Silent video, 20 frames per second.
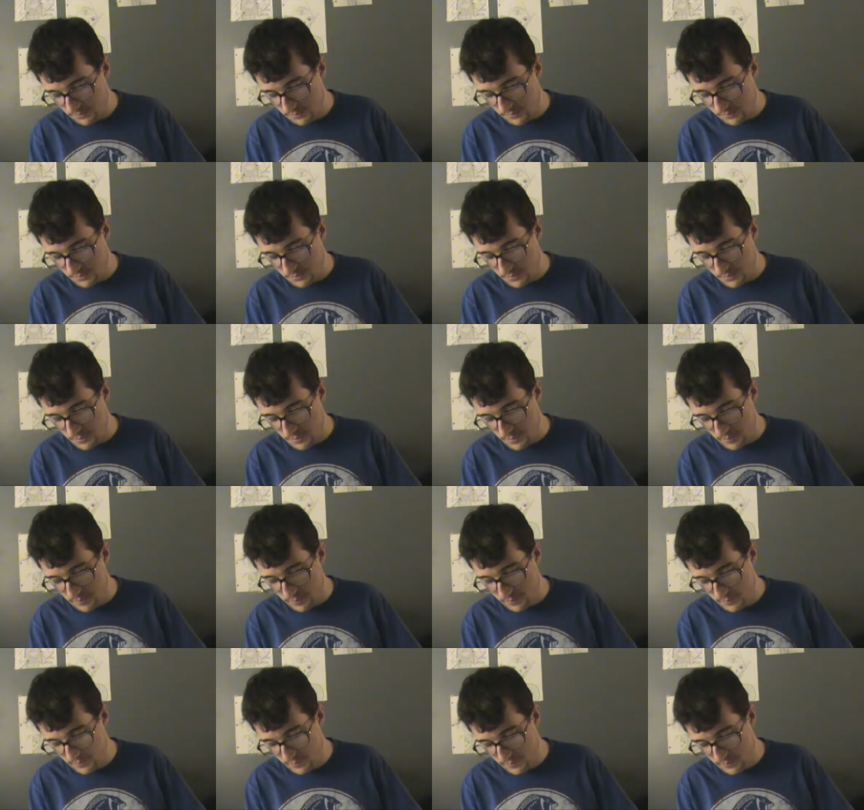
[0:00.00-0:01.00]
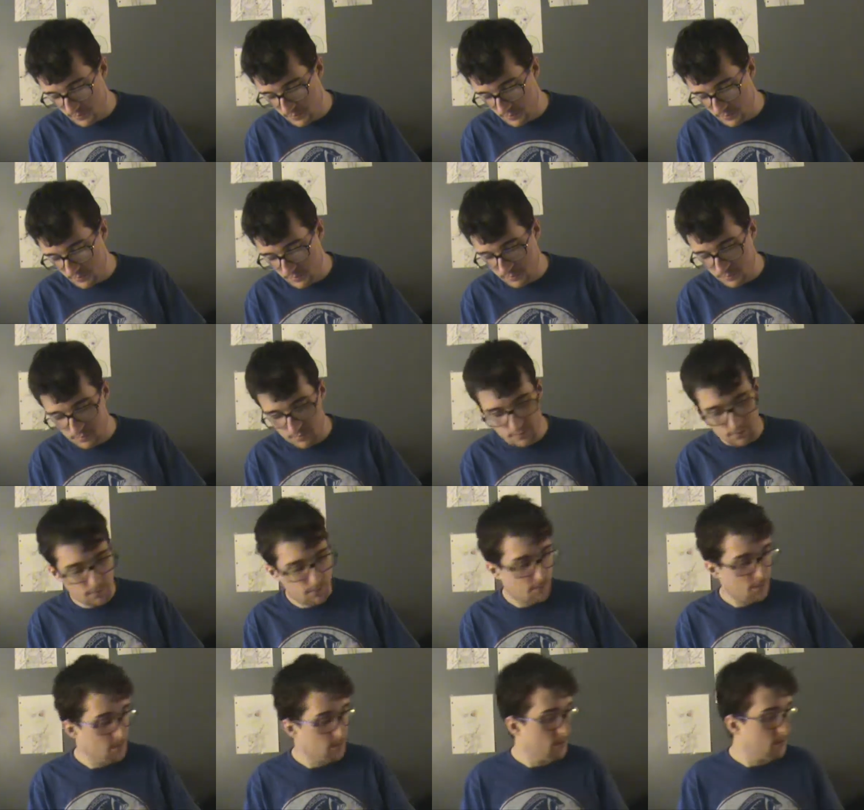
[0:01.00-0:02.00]

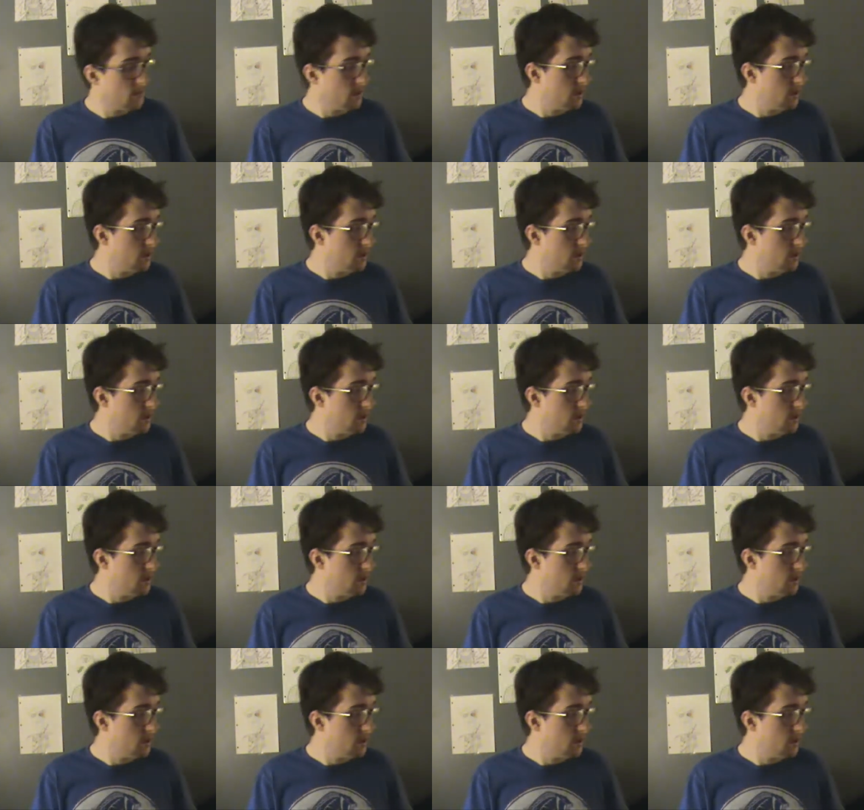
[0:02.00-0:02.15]
(no one is talking)